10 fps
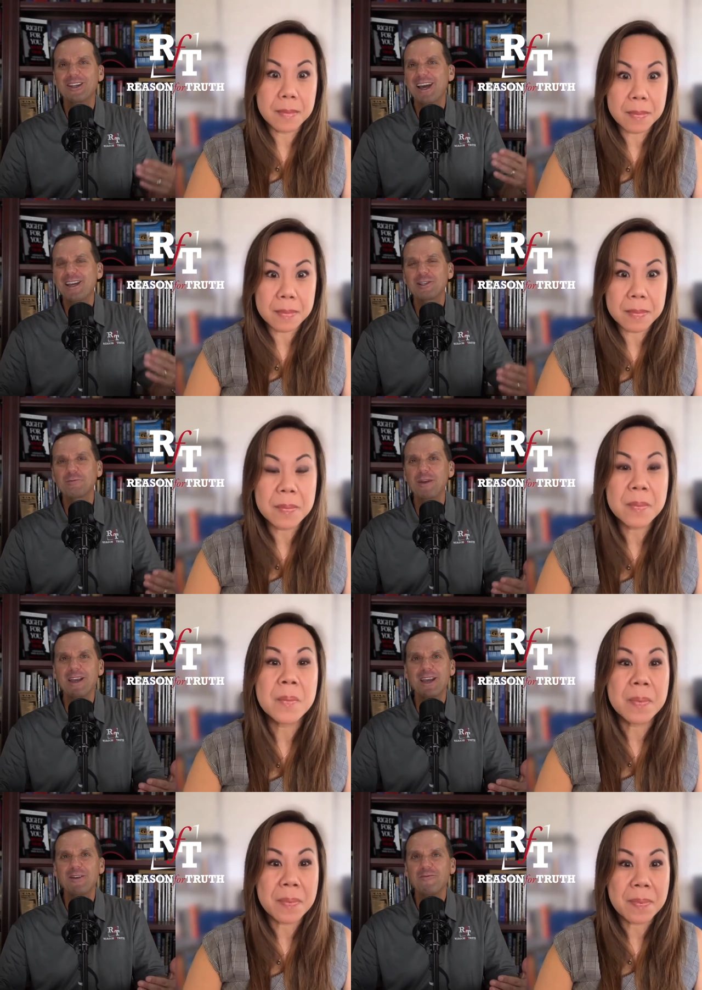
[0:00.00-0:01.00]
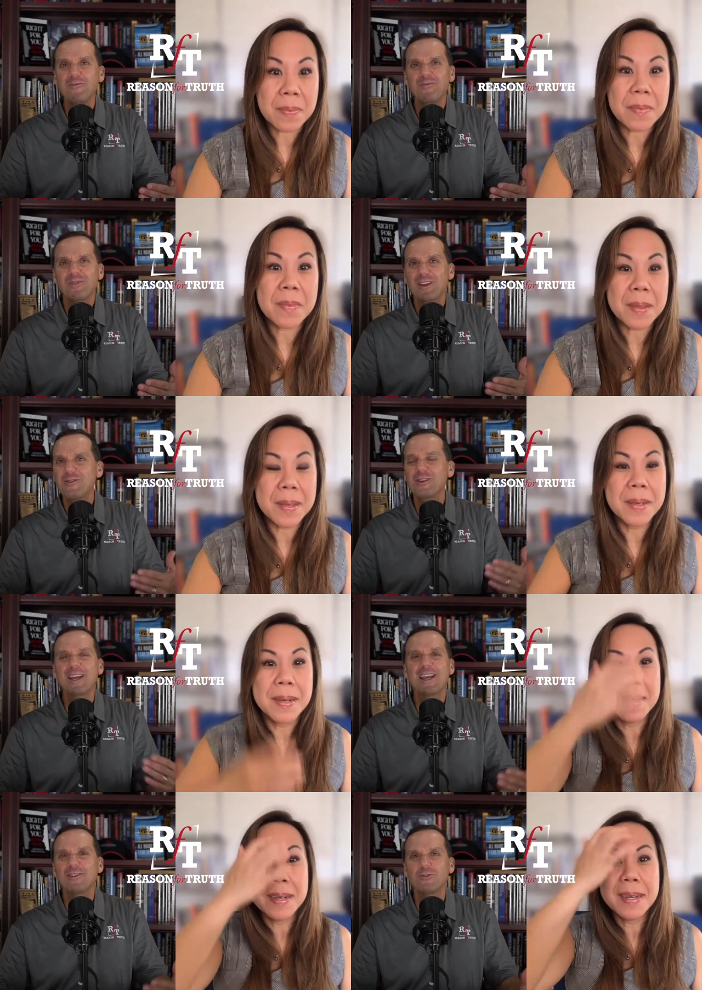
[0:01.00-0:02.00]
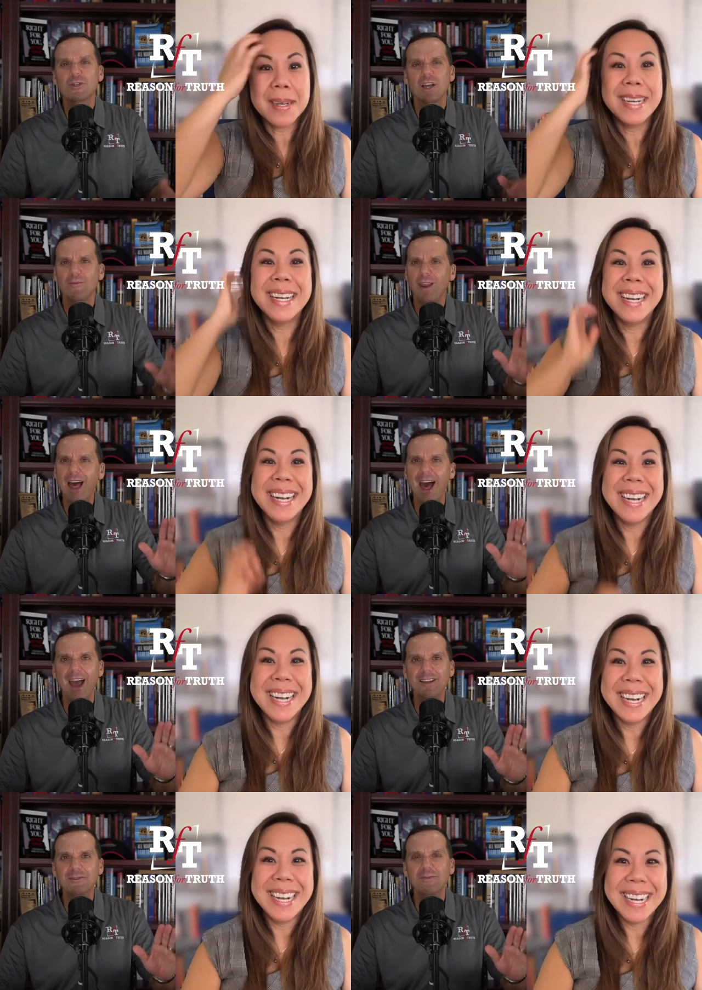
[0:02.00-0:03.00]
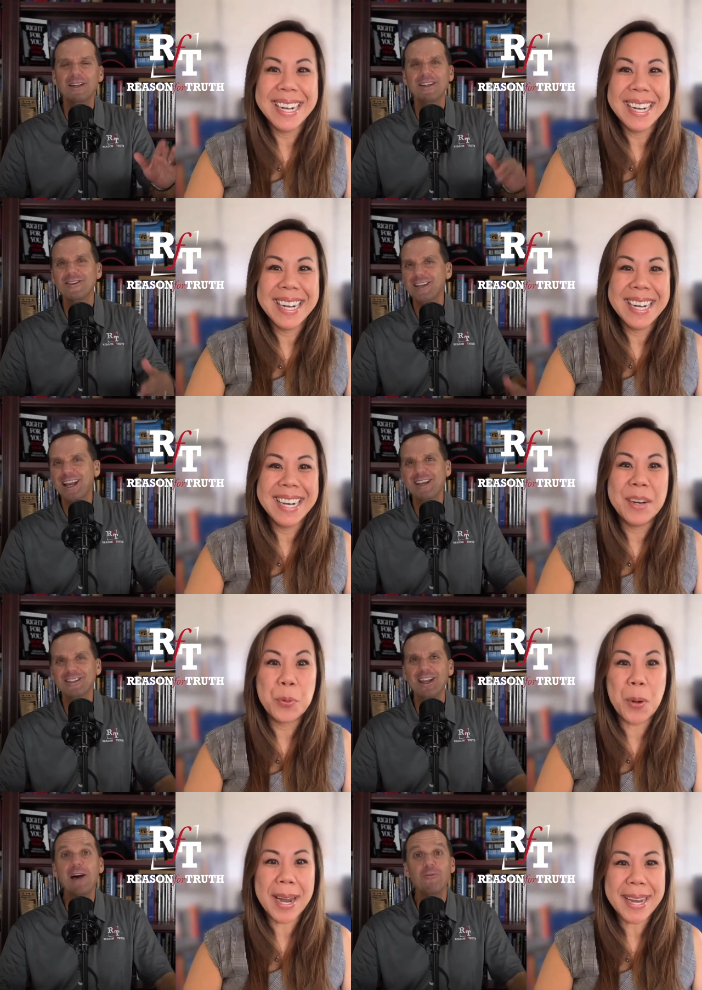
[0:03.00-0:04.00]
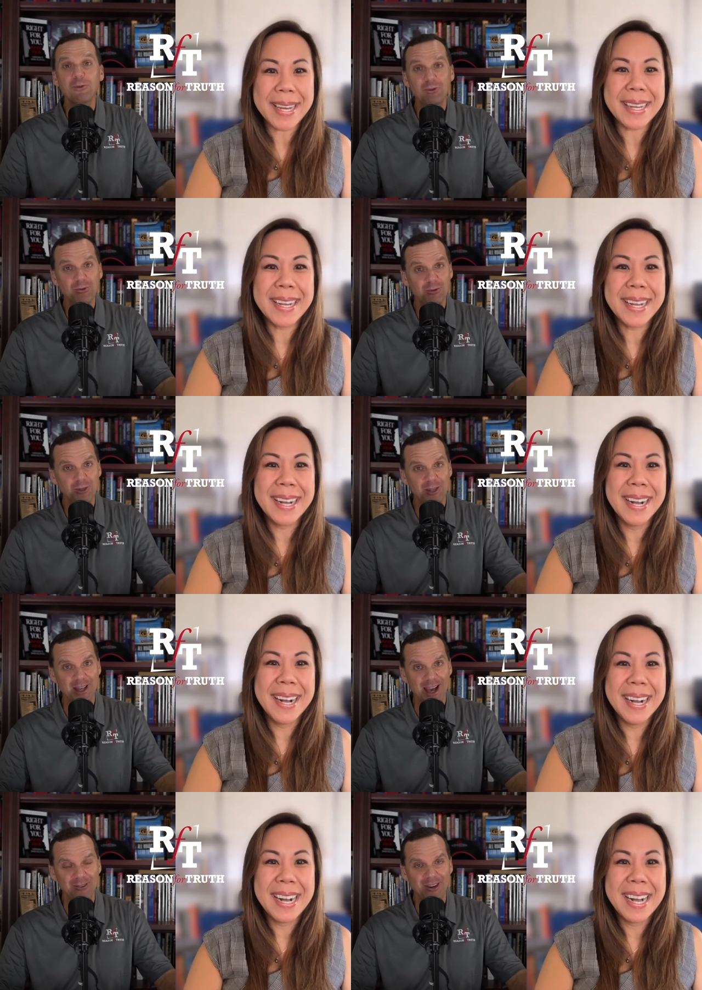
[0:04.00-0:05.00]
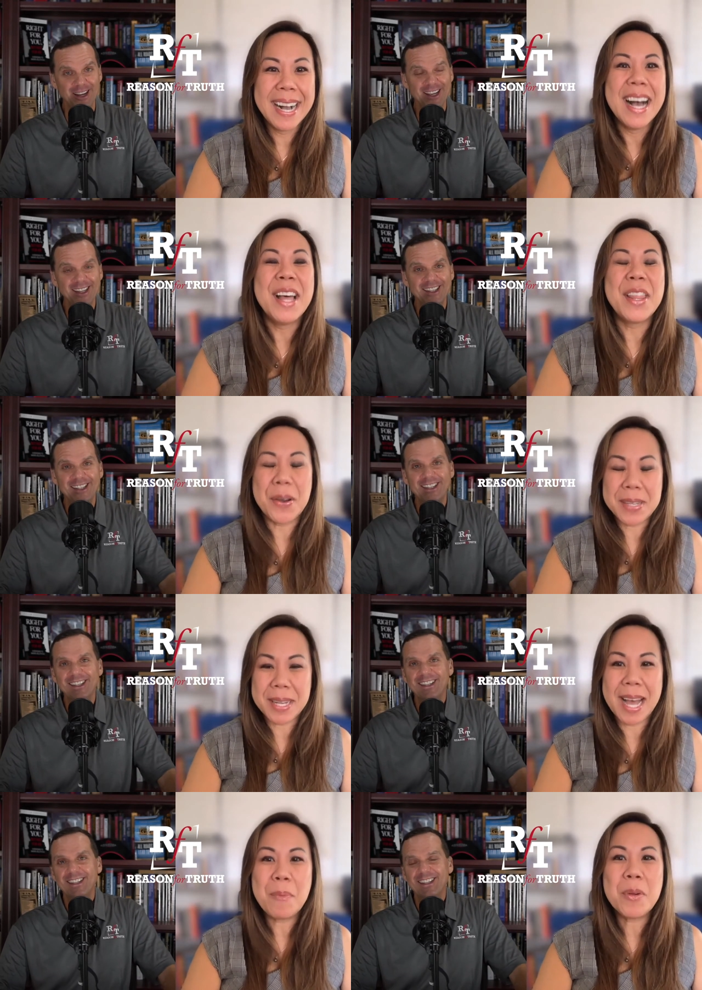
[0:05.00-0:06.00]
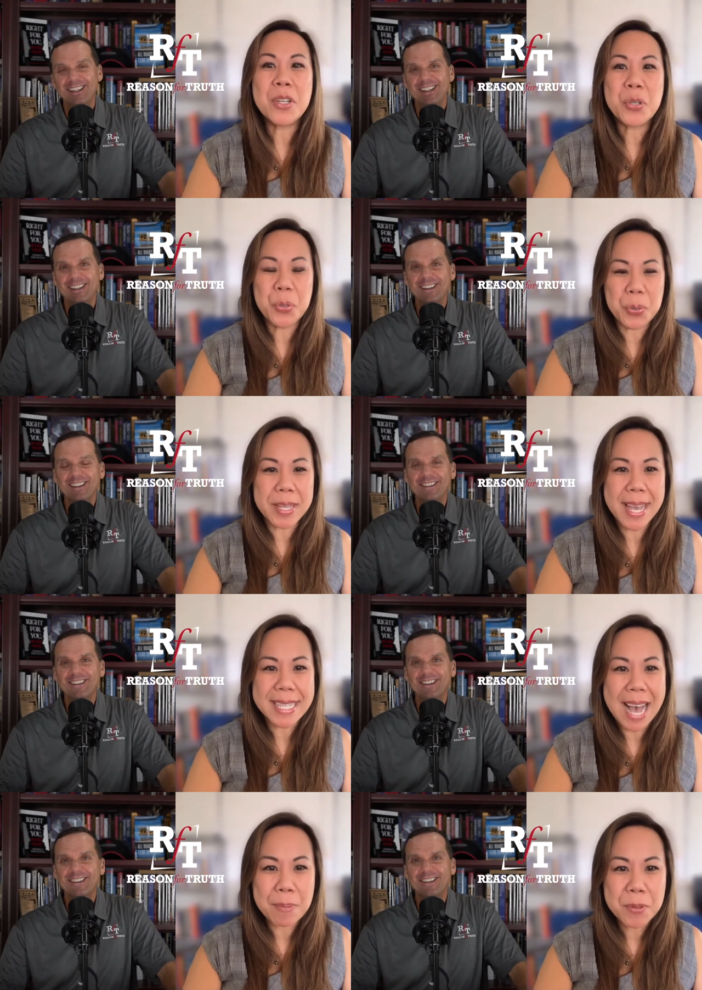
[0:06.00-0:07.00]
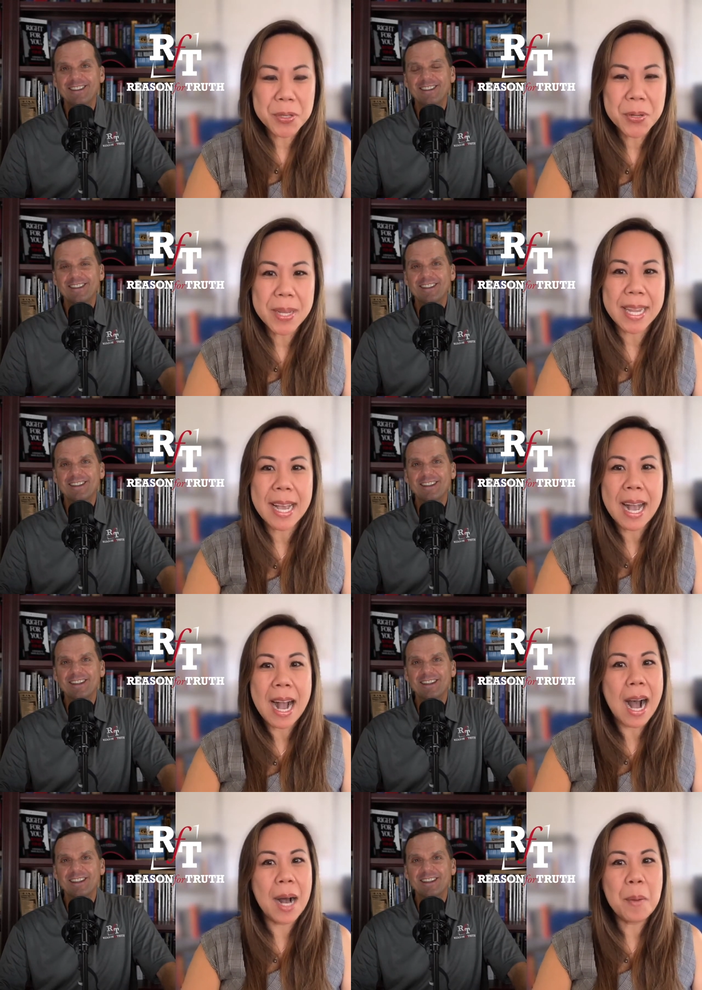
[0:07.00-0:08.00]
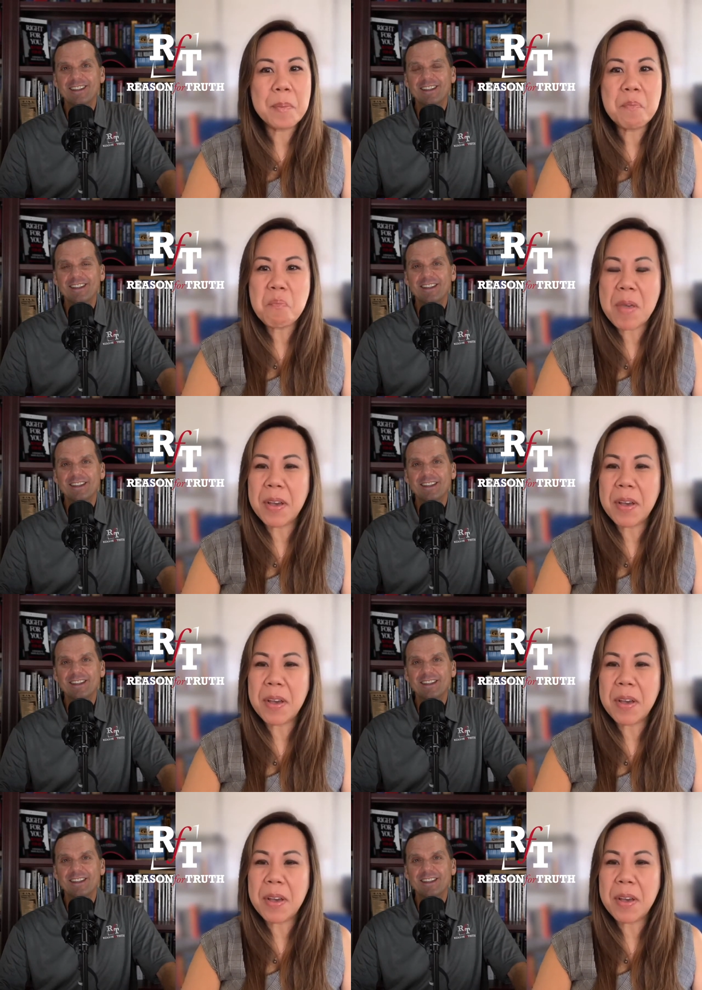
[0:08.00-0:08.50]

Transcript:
Speaker 1: I guess speaking, you're thinking they're saying relax, but there's, I guess, a lot more truth to that, right?
Speaker 2: There's a lot more truth. Oh. Yes, absolutely. Um, and